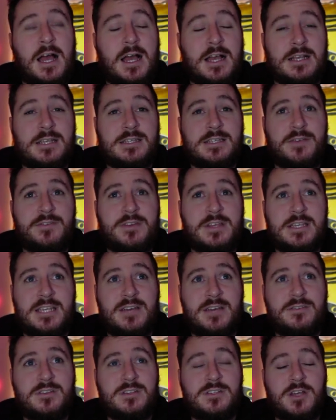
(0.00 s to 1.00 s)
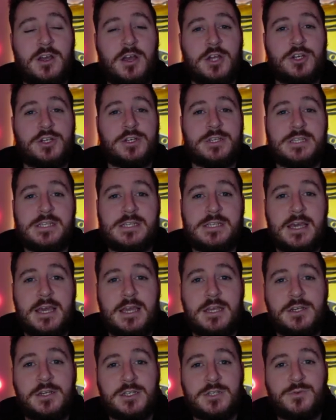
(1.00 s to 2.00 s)
77. So as you can see,
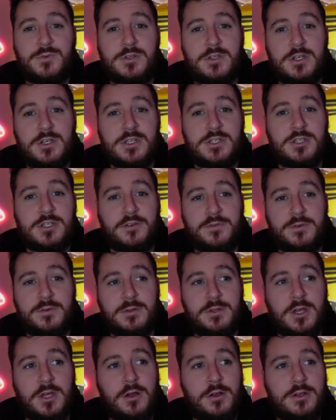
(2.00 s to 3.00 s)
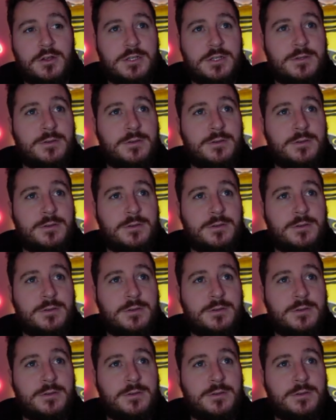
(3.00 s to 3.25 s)
just off of those,